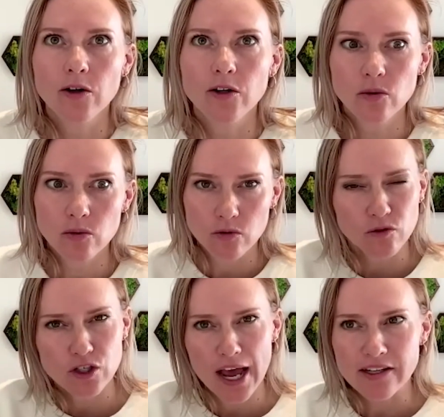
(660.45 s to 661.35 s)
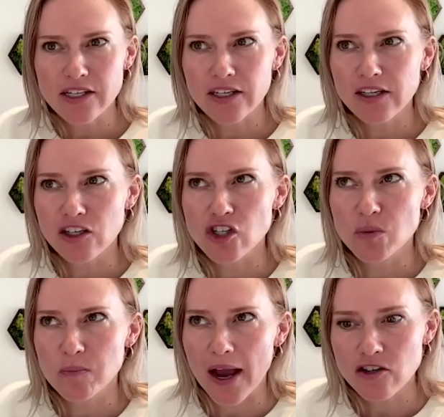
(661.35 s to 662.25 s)
Are you testing a
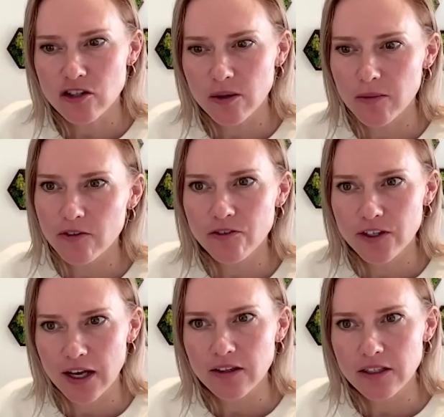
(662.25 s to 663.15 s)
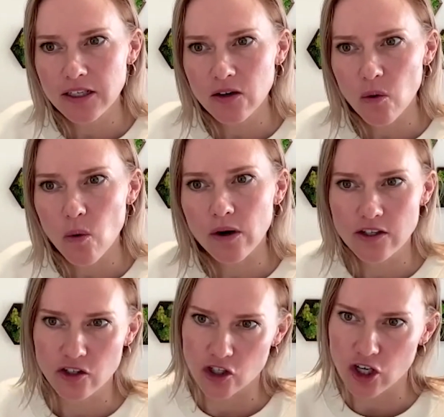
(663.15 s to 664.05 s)
spectrum of fidelity or
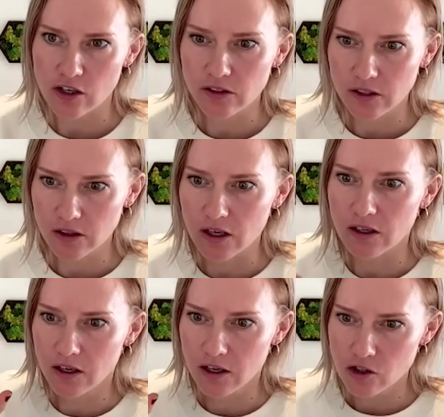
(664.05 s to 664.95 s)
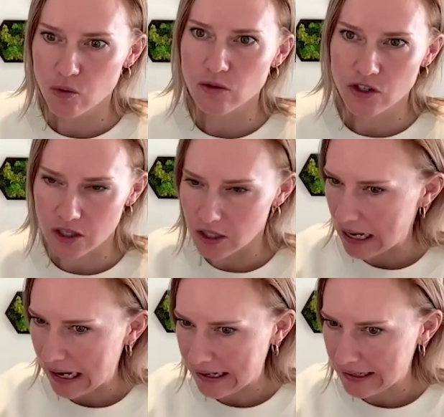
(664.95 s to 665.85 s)
is it generally like towards the
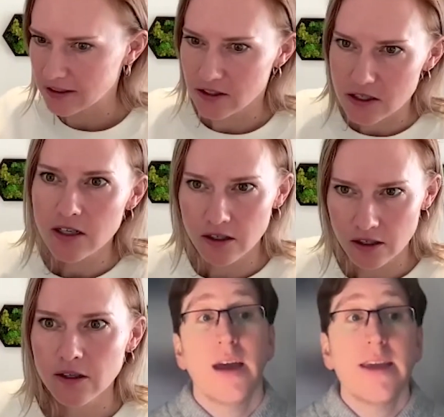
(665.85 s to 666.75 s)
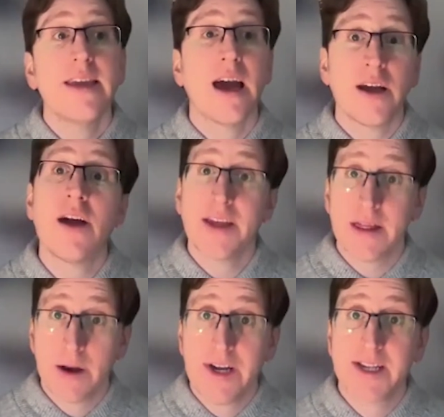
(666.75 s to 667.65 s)
end? Yeah, I think
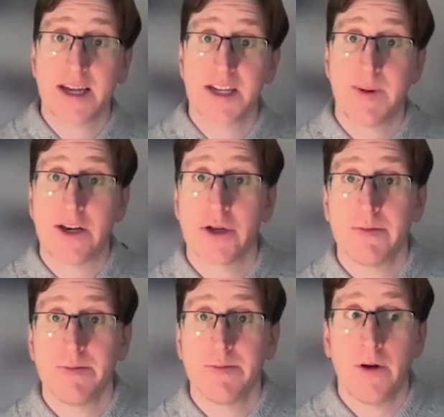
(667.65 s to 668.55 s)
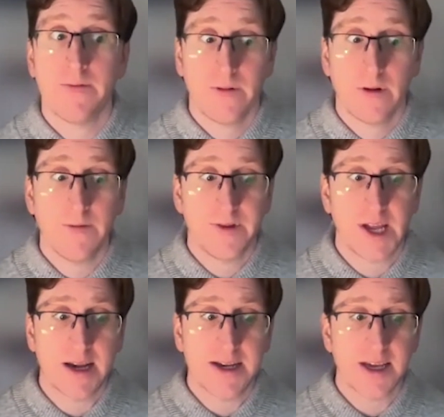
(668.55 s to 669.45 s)
there is that spectrum of
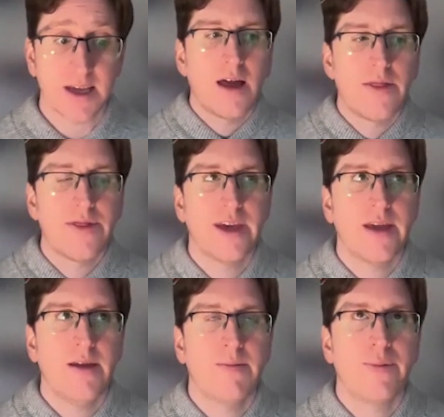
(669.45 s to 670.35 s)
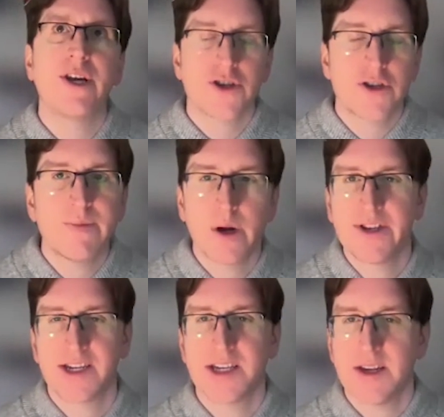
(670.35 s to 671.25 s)
fidelity. The production
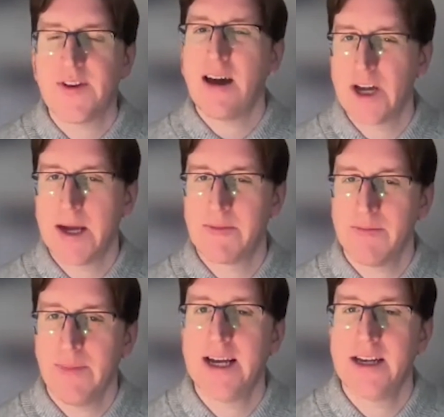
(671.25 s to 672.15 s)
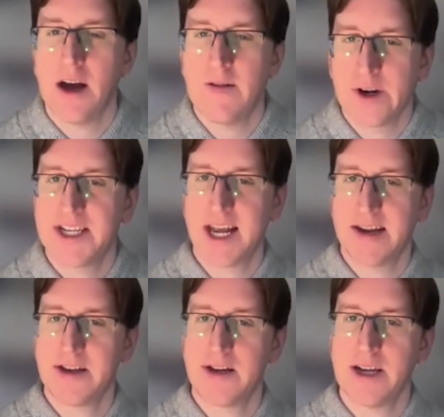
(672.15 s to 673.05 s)
processes for how games are made aren't very
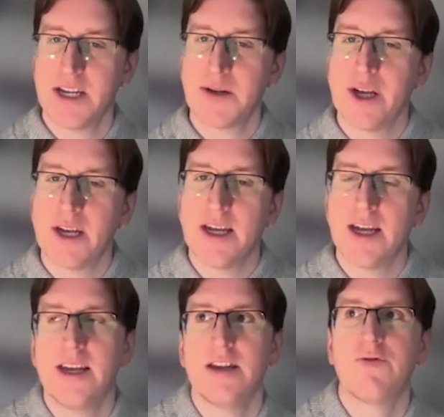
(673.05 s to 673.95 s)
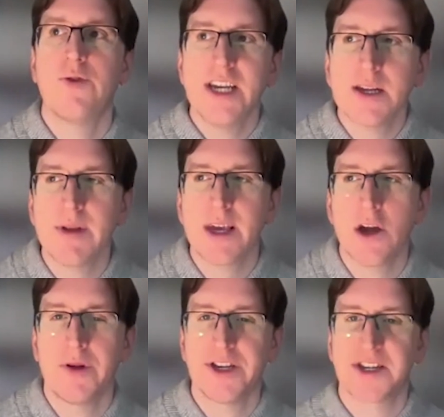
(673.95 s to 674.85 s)
standardized, but it's reasonably
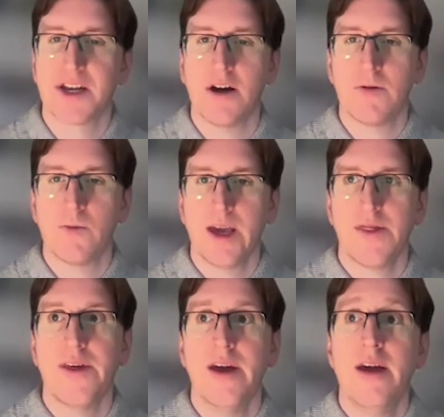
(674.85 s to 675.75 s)
common to start with